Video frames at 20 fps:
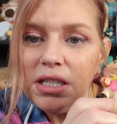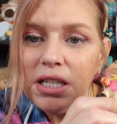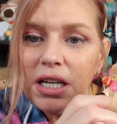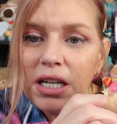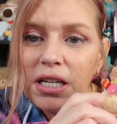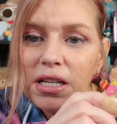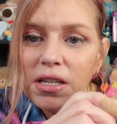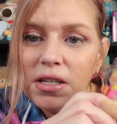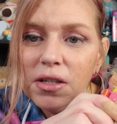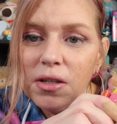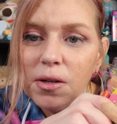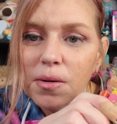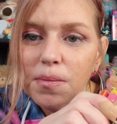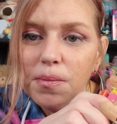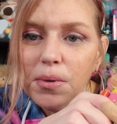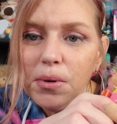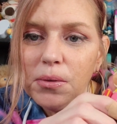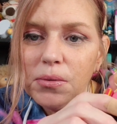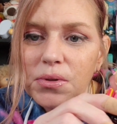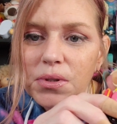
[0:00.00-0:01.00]
you got a little
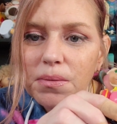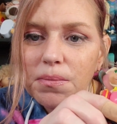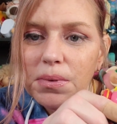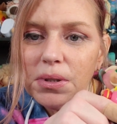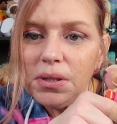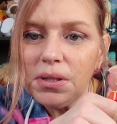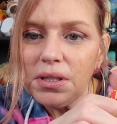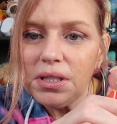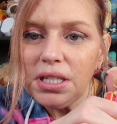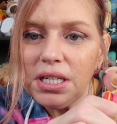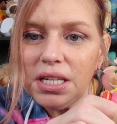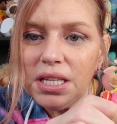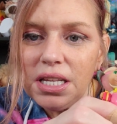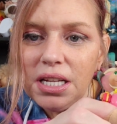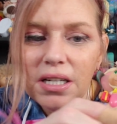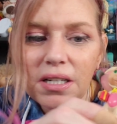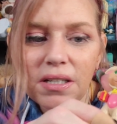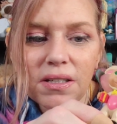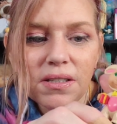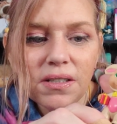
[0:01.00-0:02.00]
posability
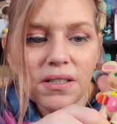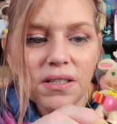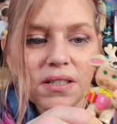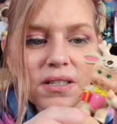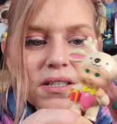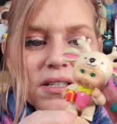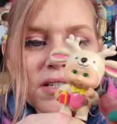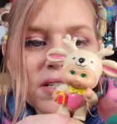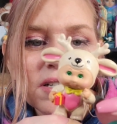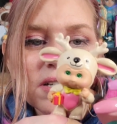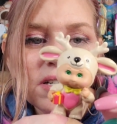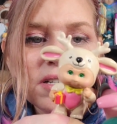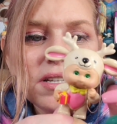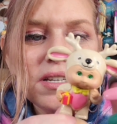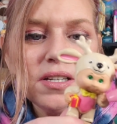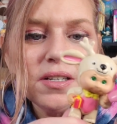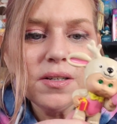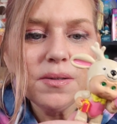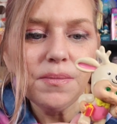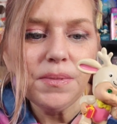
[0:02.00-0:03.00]
there,
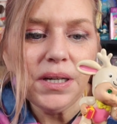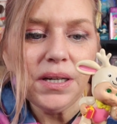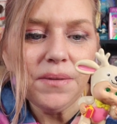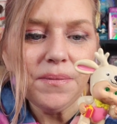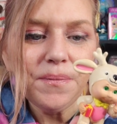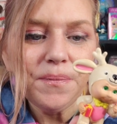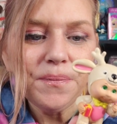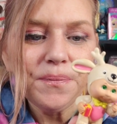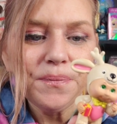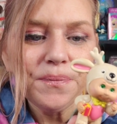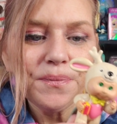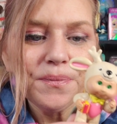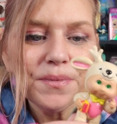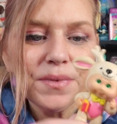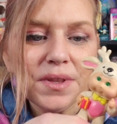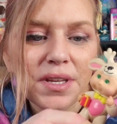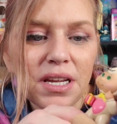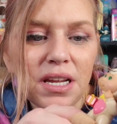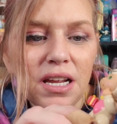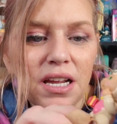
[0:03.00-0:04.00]
a little bit,
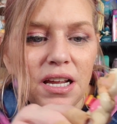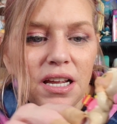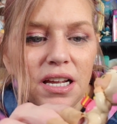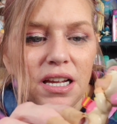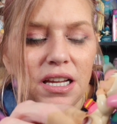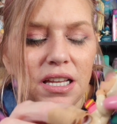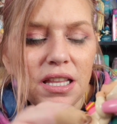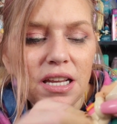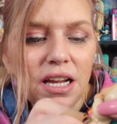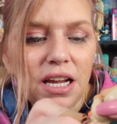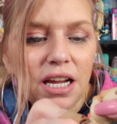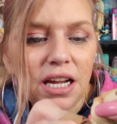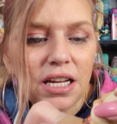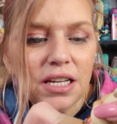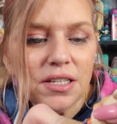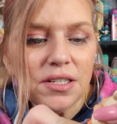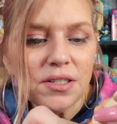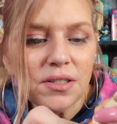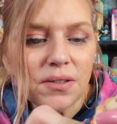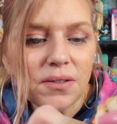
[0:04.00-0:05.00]
and the
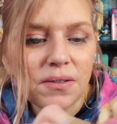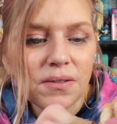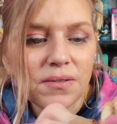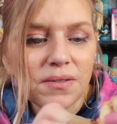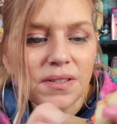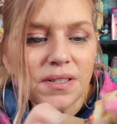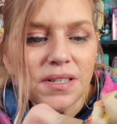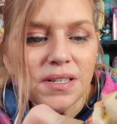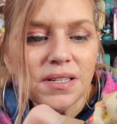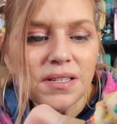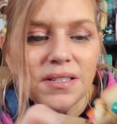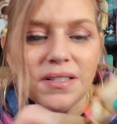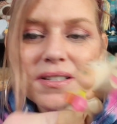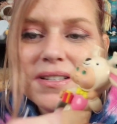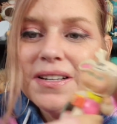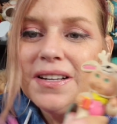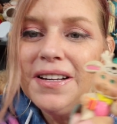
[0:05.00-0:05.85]
head turns.